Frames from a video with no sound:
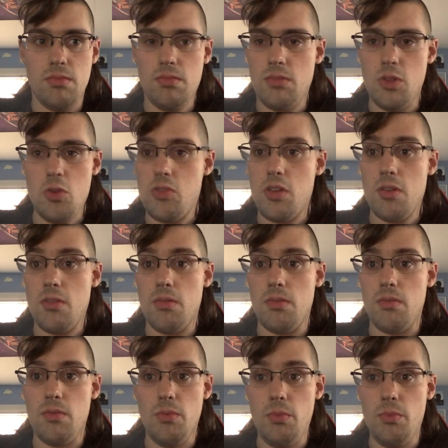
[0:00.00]
Losing,
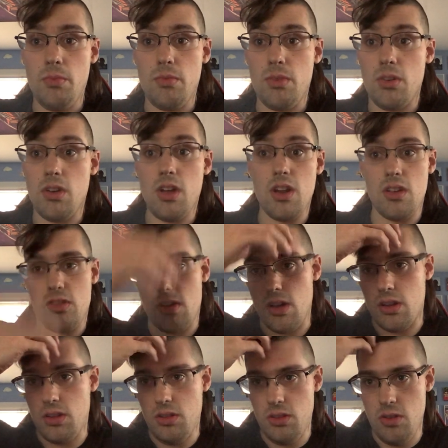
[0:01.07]
well, not
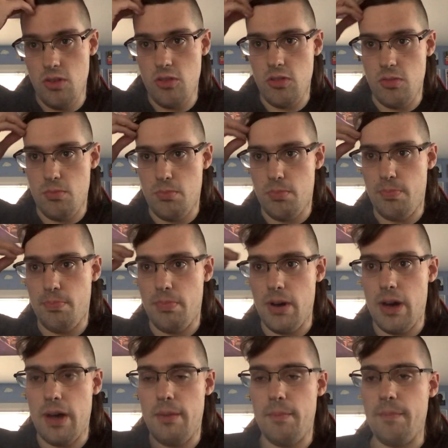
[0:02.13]
exactly losing,
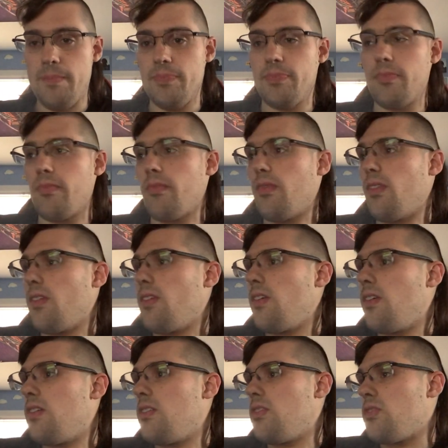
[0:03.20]
but
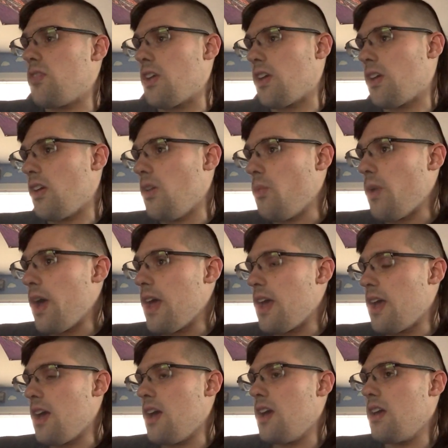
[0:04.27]
taking away